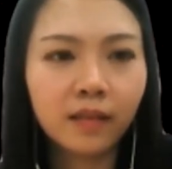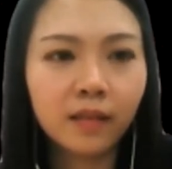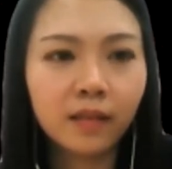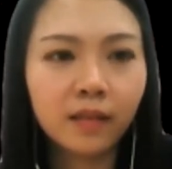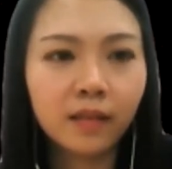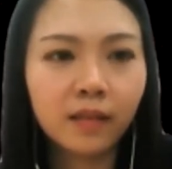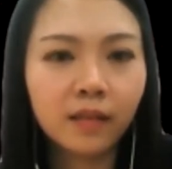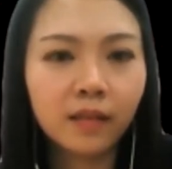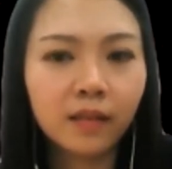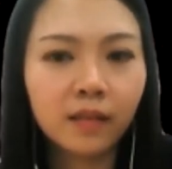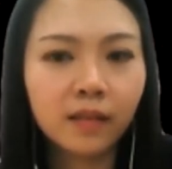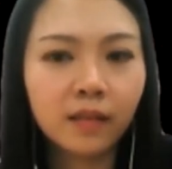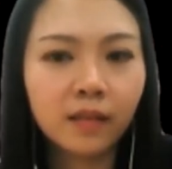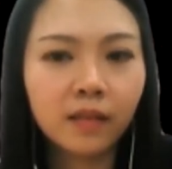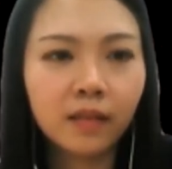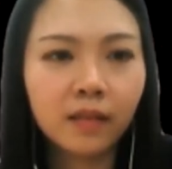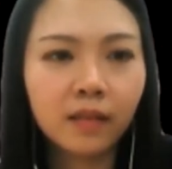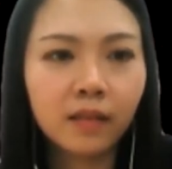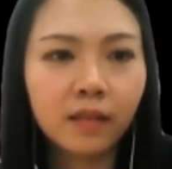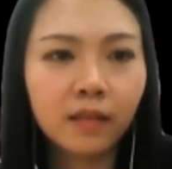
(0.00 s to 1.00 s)

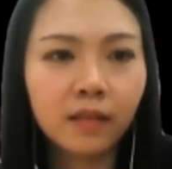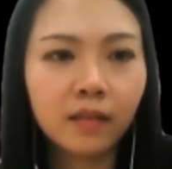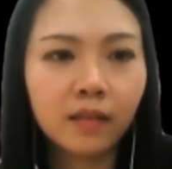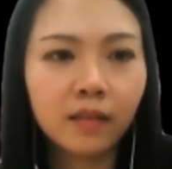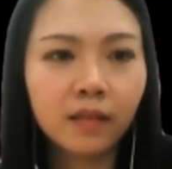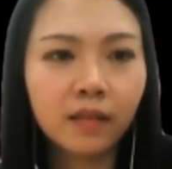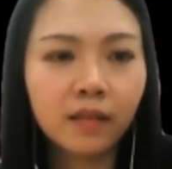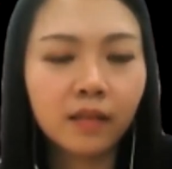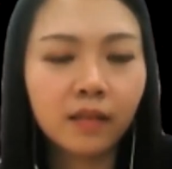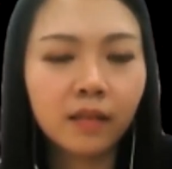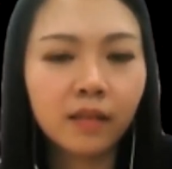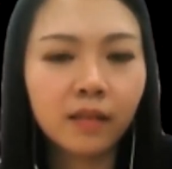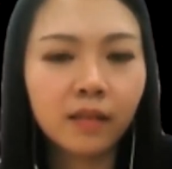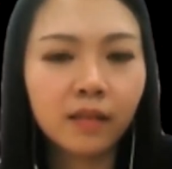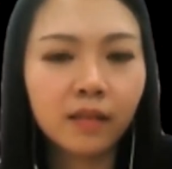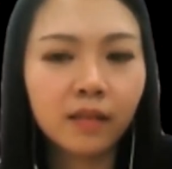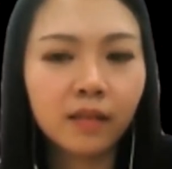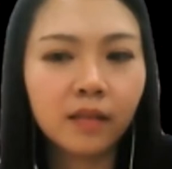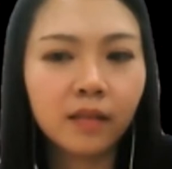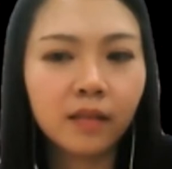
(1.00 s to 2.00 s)

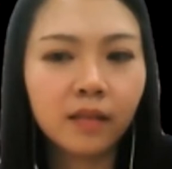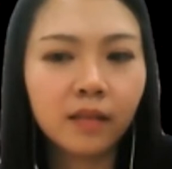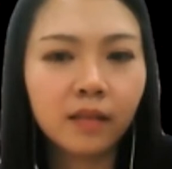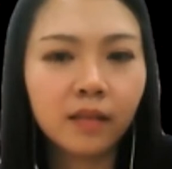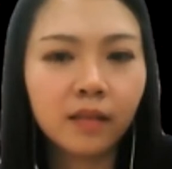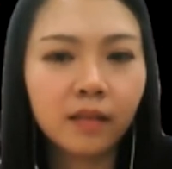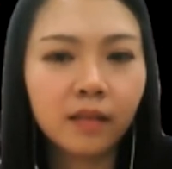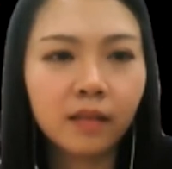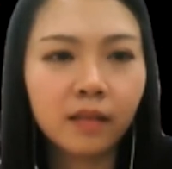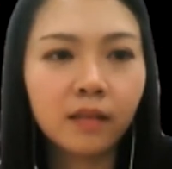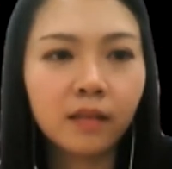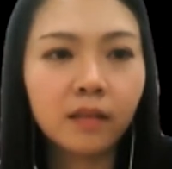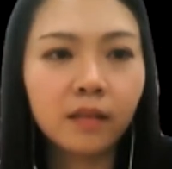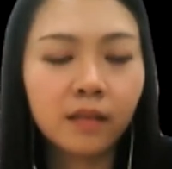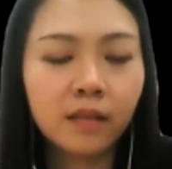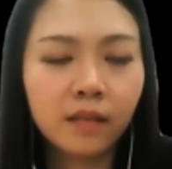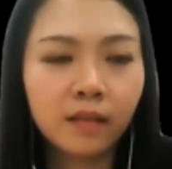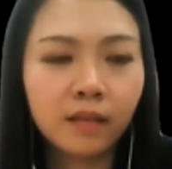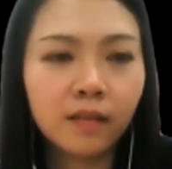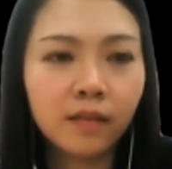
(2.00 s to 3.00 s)

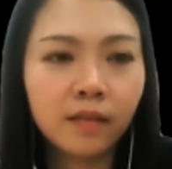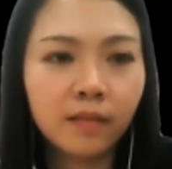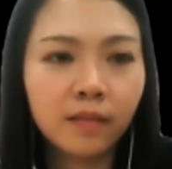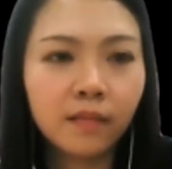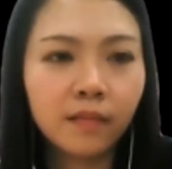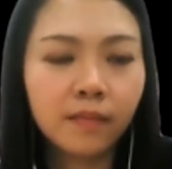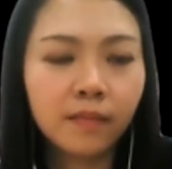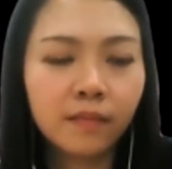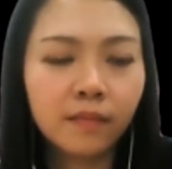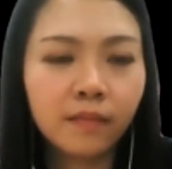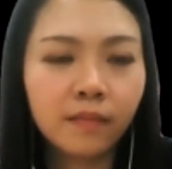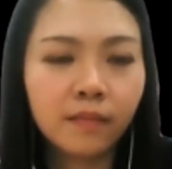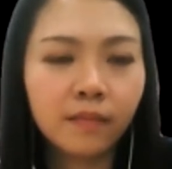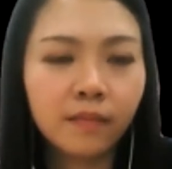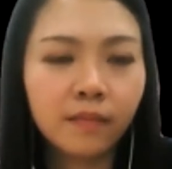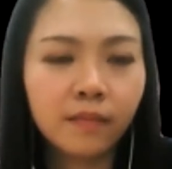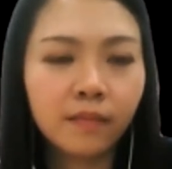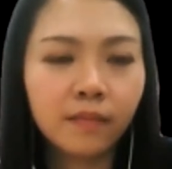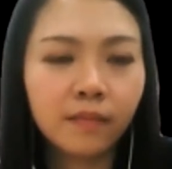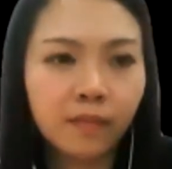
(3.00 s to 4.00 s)

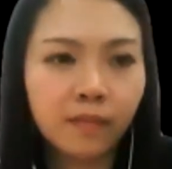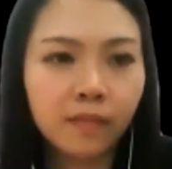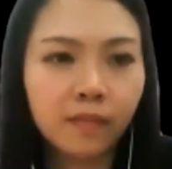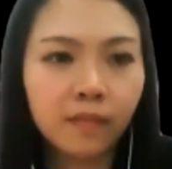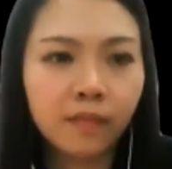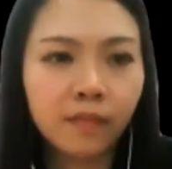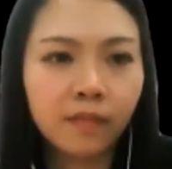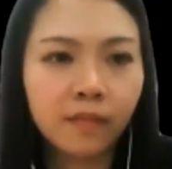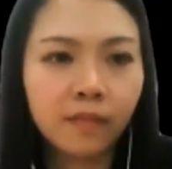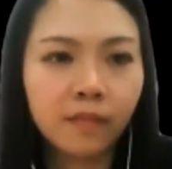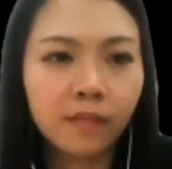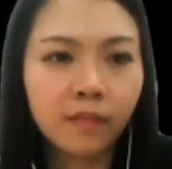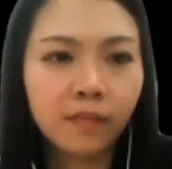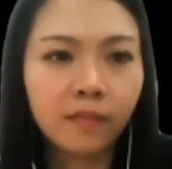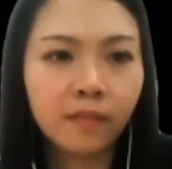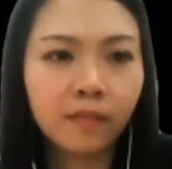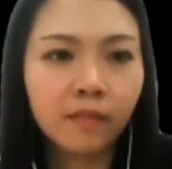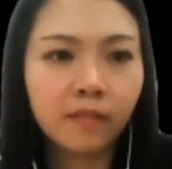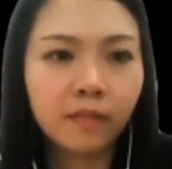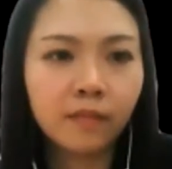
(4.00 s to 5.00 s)

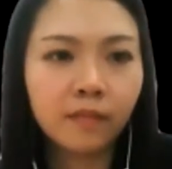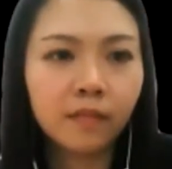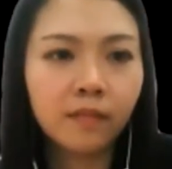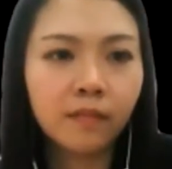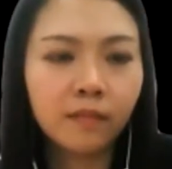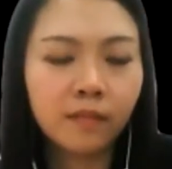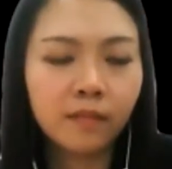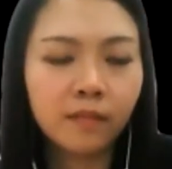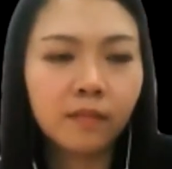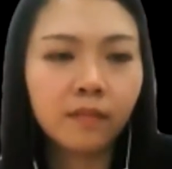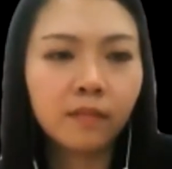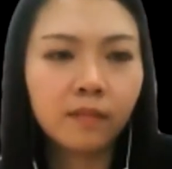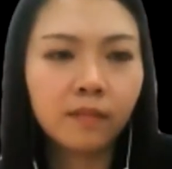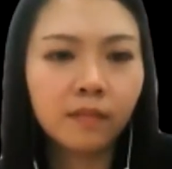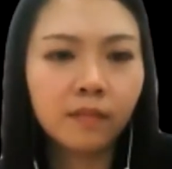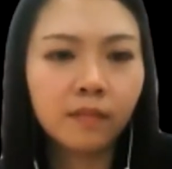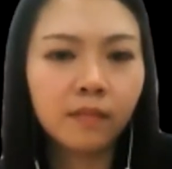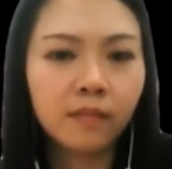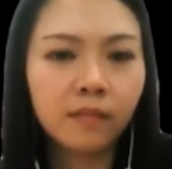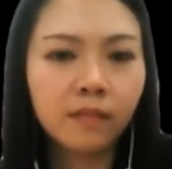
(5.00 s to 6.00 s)

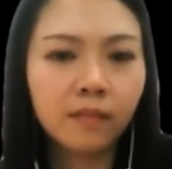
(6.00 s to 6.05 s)
No words are spoken by the person on screen.